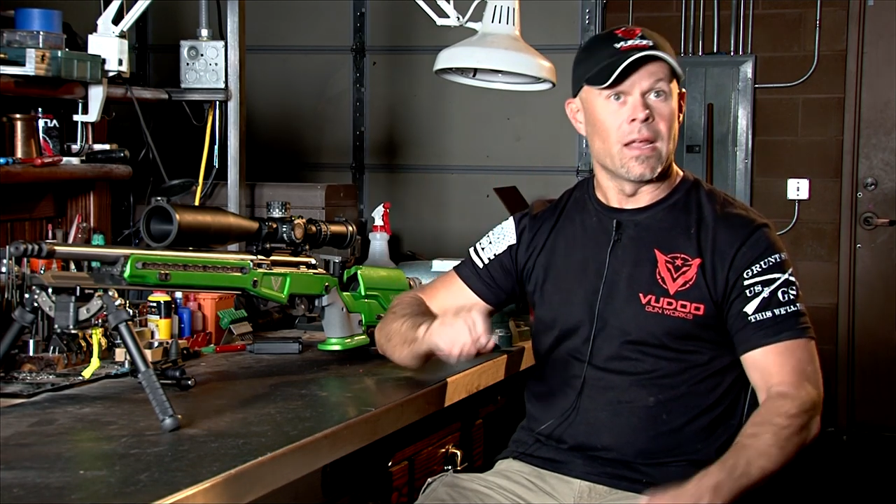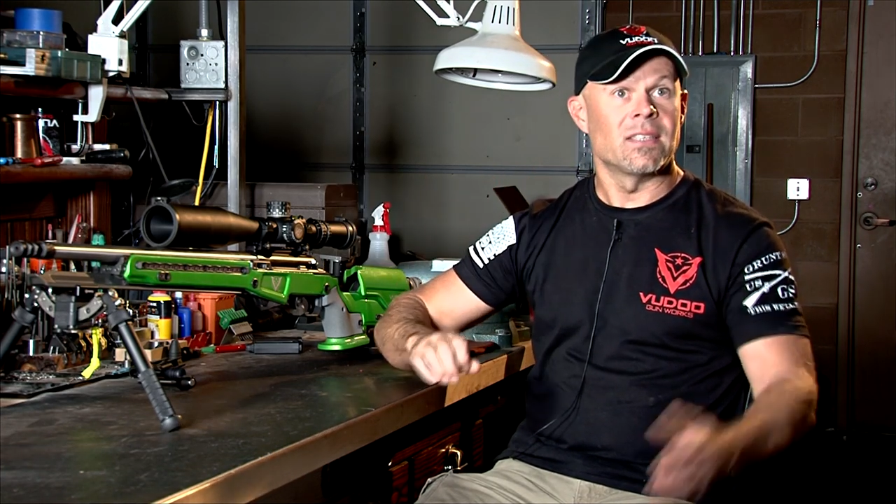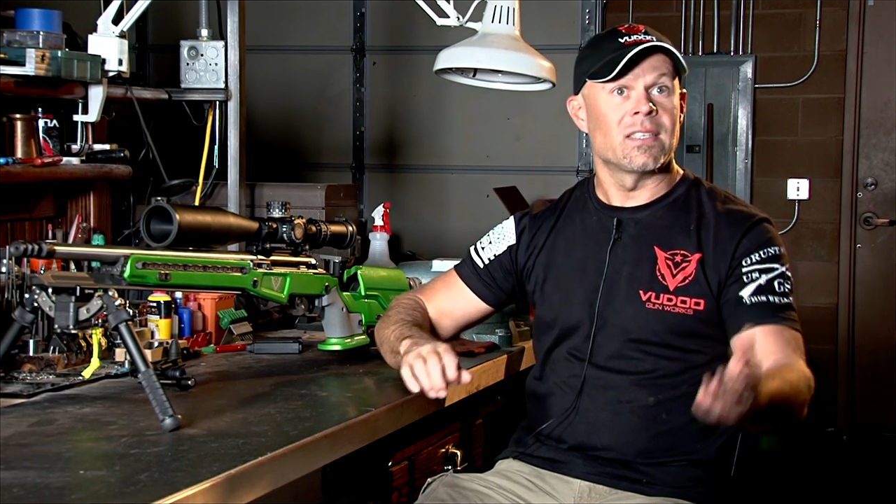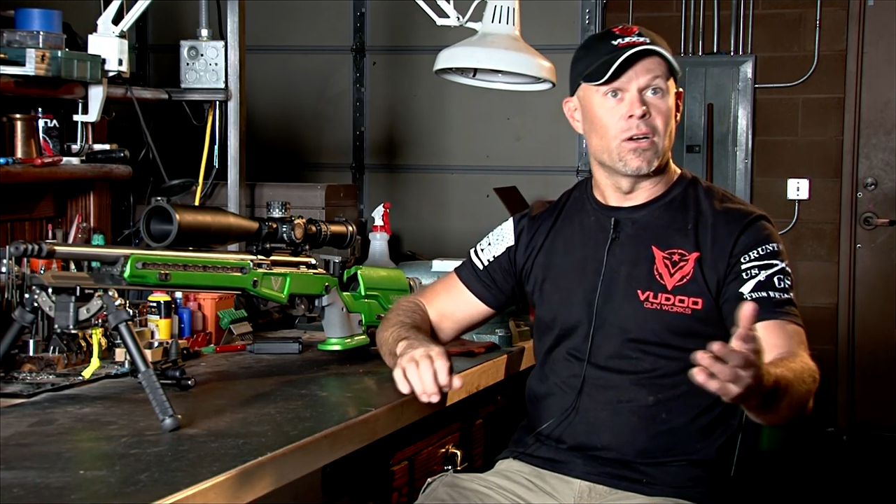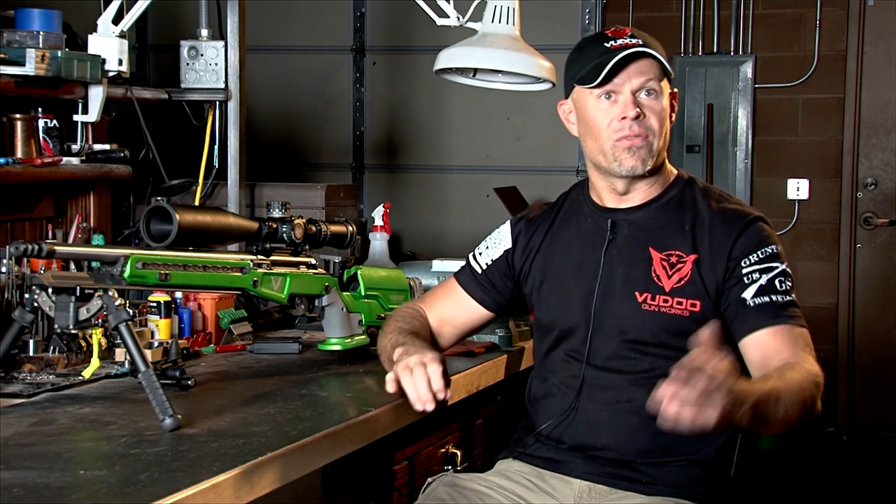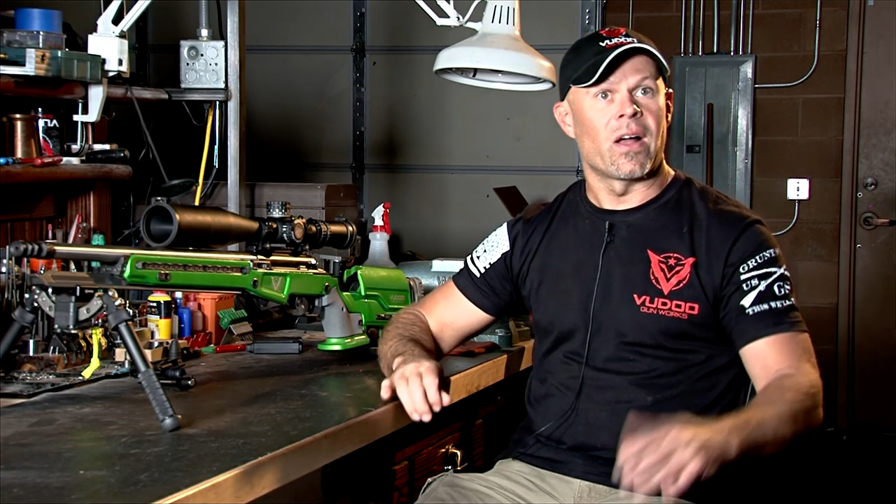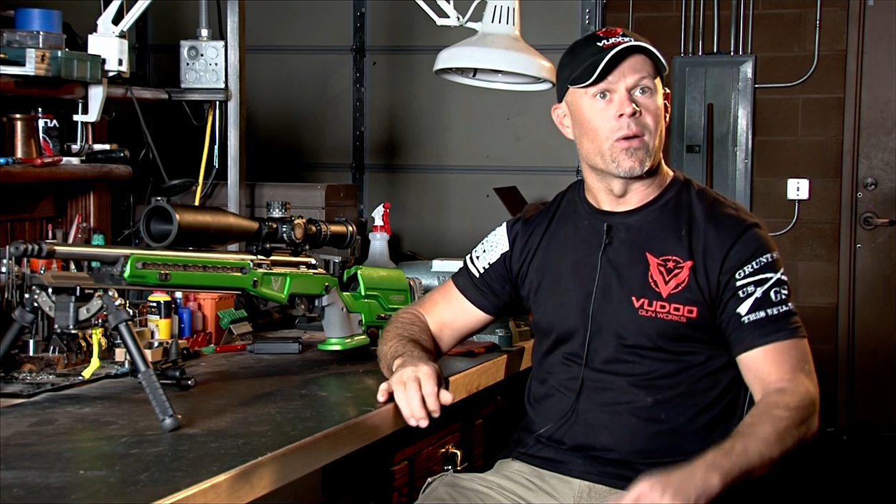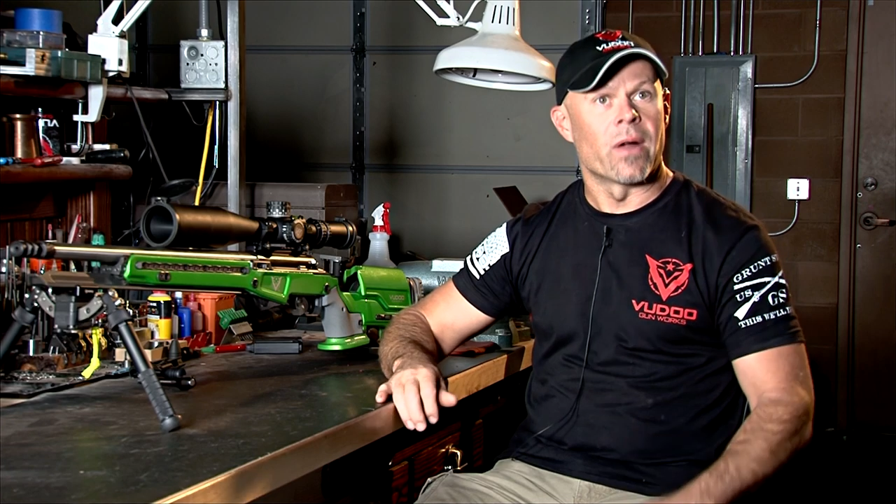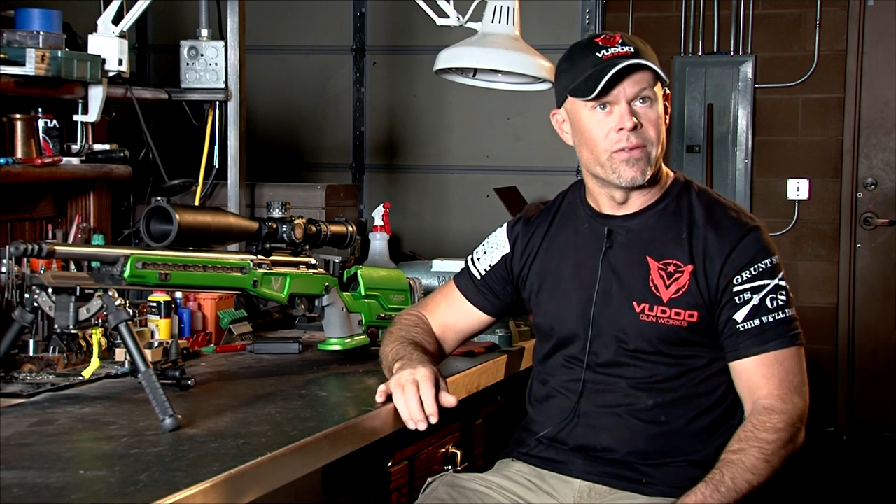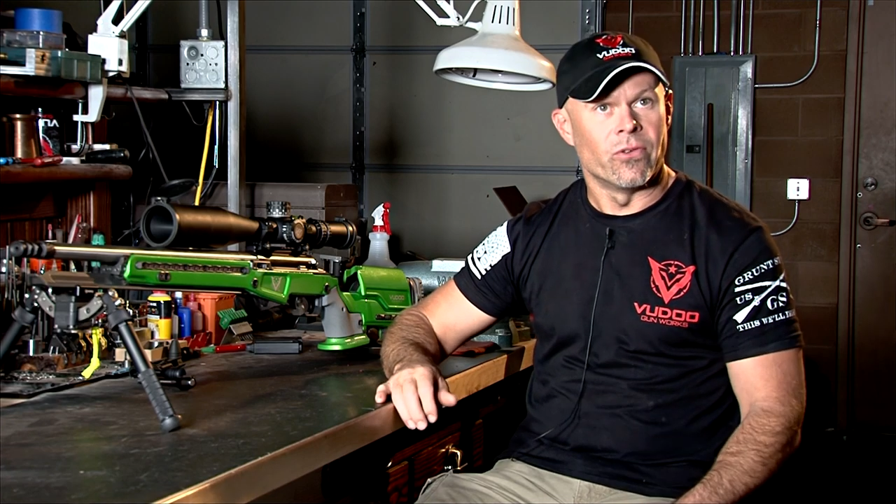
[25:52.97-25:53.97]
a center
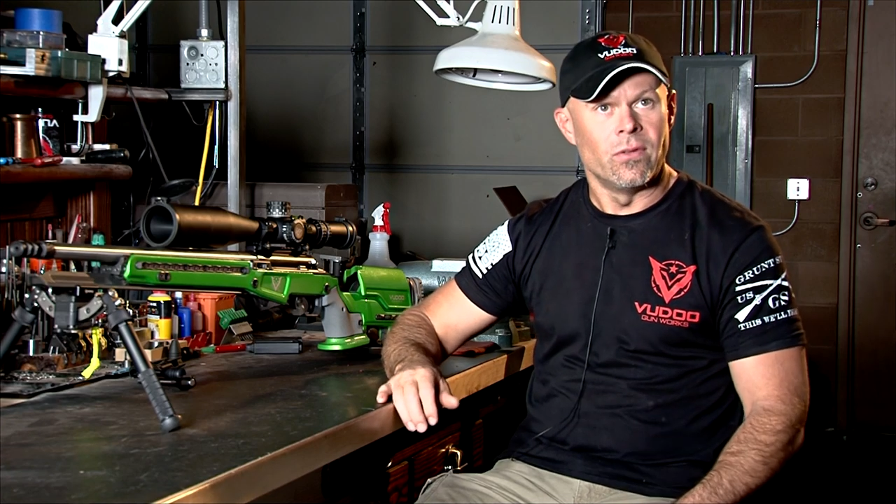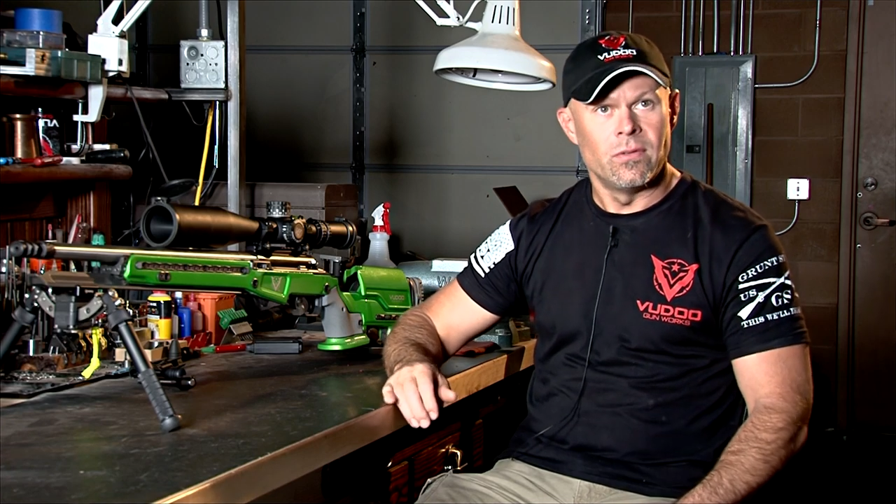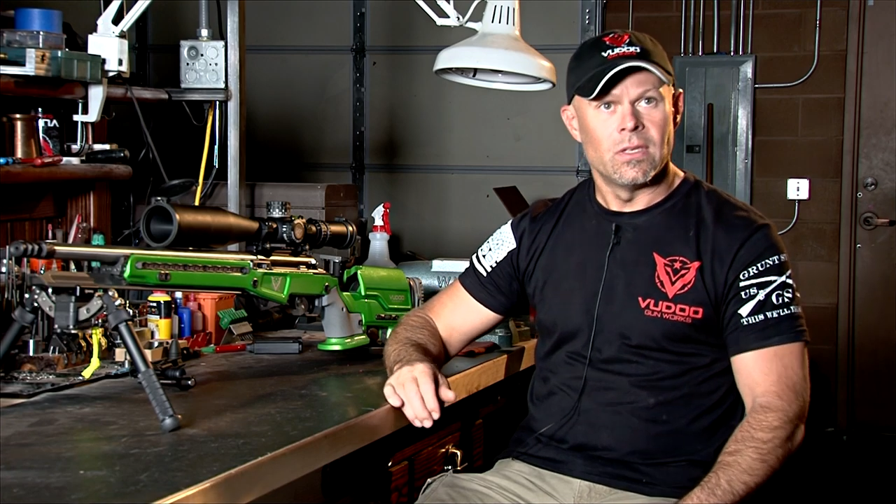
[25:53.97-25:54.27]
fire rifle,